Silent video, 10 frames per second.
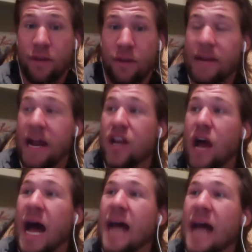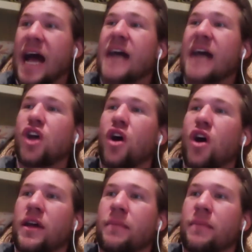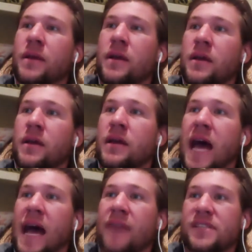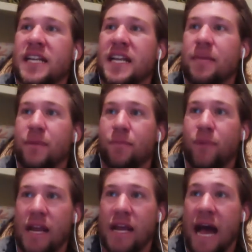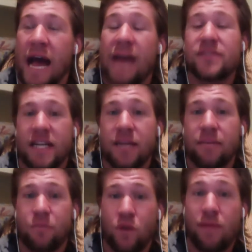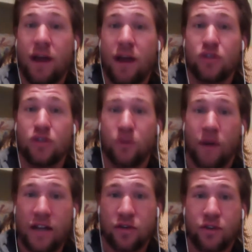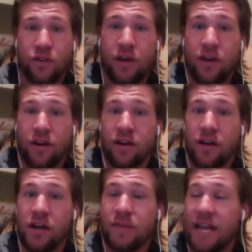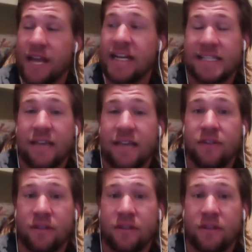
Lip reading: I mean, I saw him. I've seen him with my own two eyes holding a radar gun up to 97.